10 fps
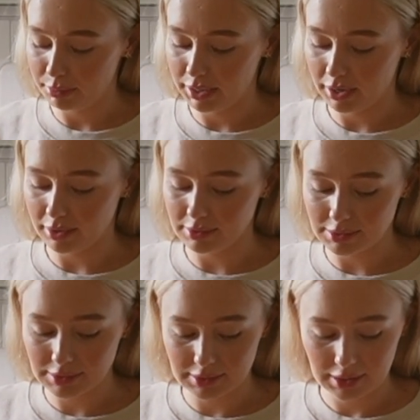
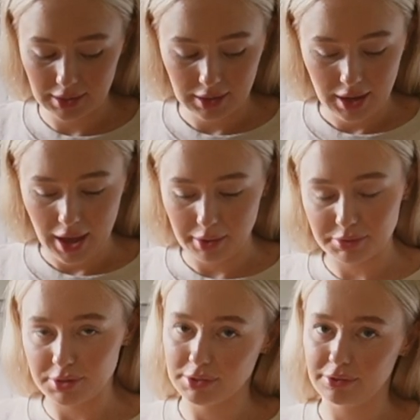because it
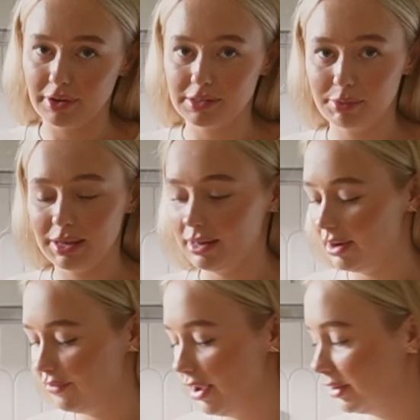was just a recipe that
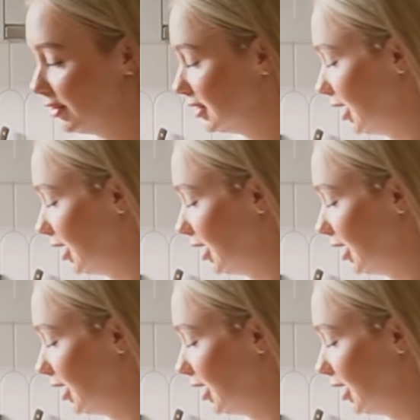I found on